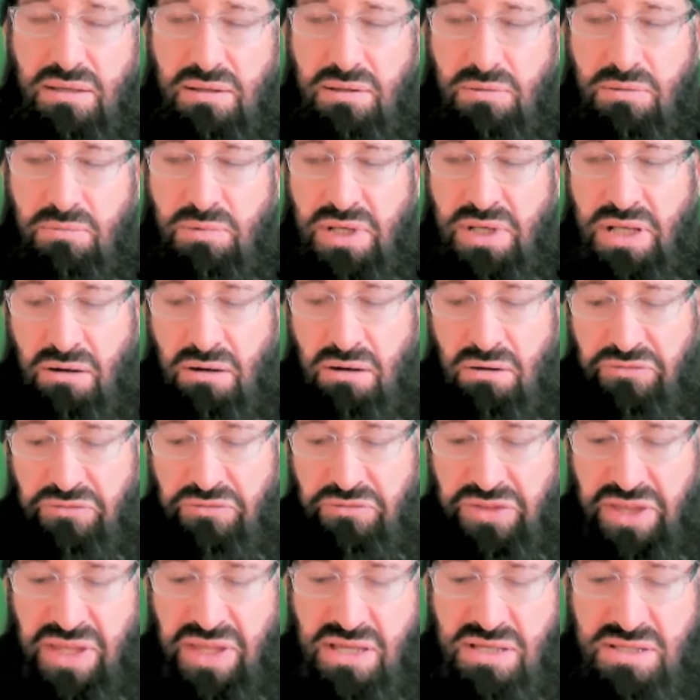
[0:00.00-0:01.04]
with our
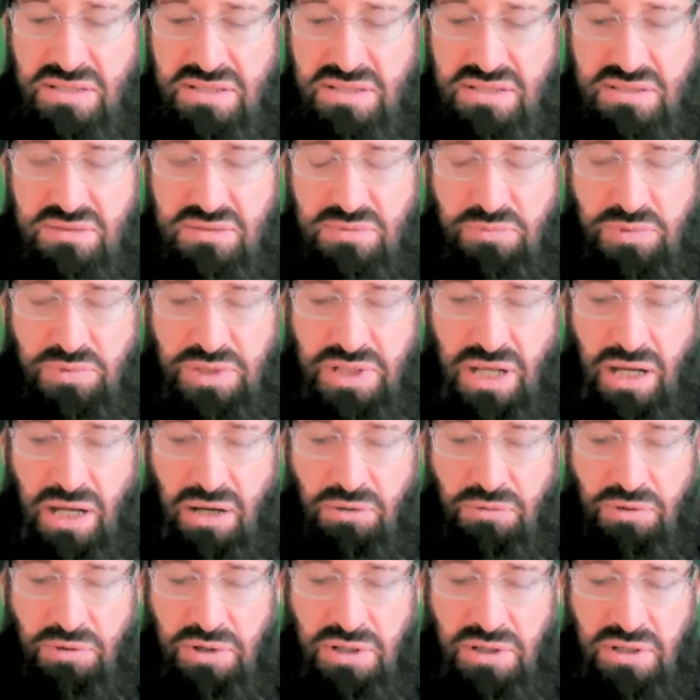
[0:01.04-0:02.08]
fears, with
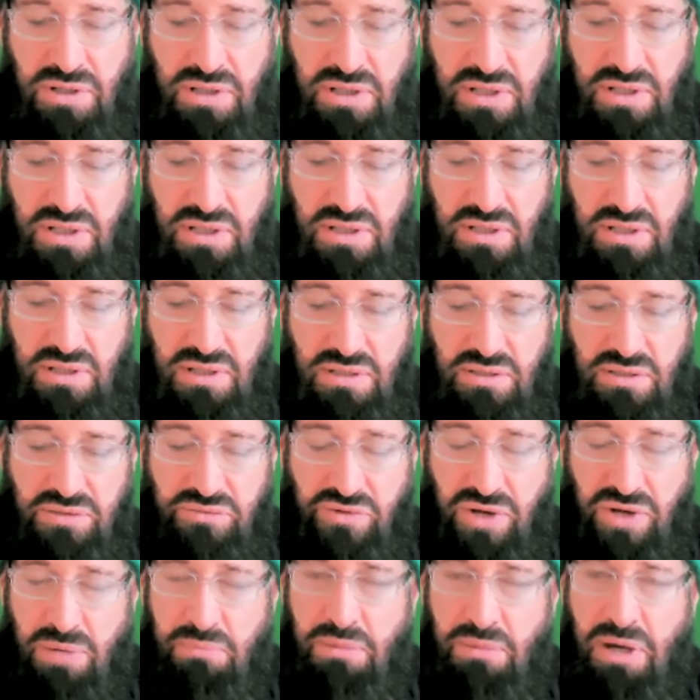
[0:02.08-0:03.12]
our
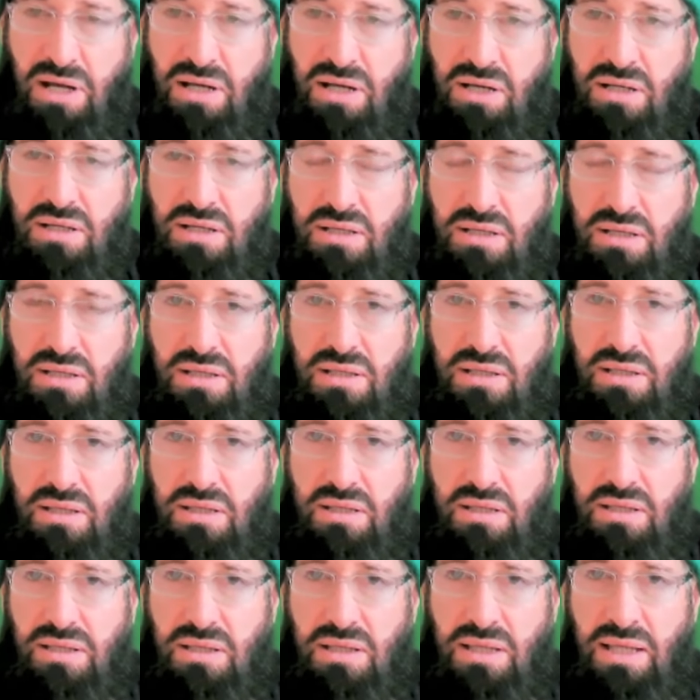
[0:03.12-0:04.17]
drama,
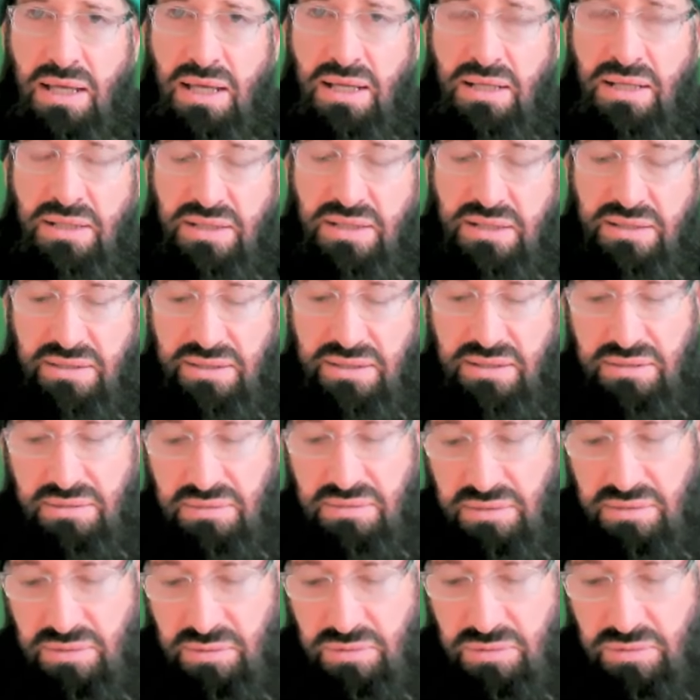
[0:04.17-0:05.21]
and
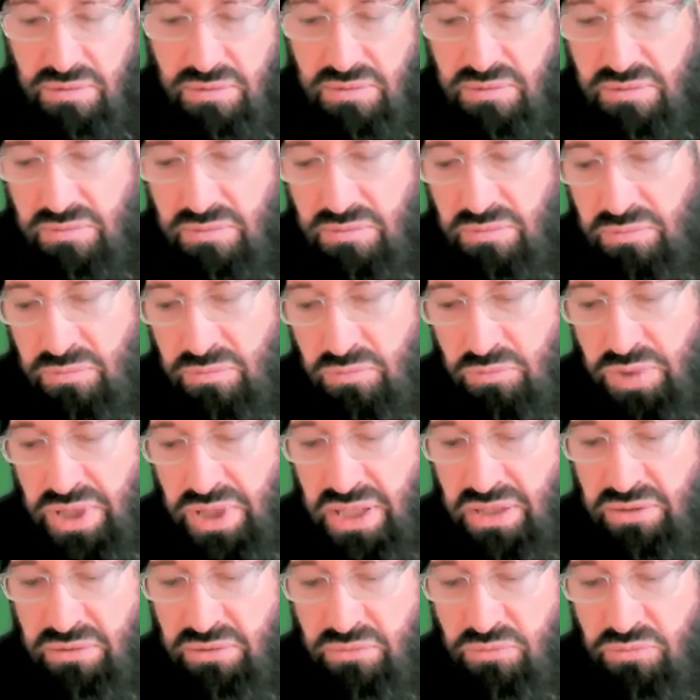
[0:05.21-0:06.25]

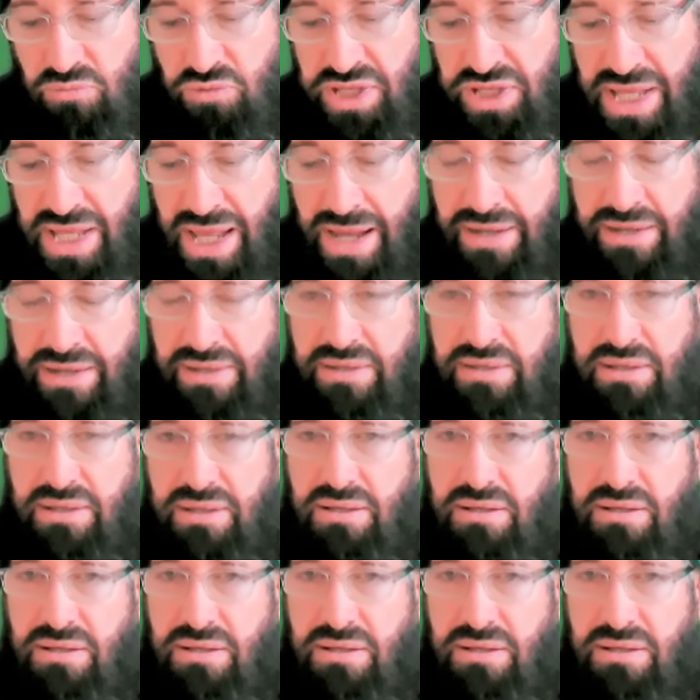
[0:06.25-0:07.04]
we react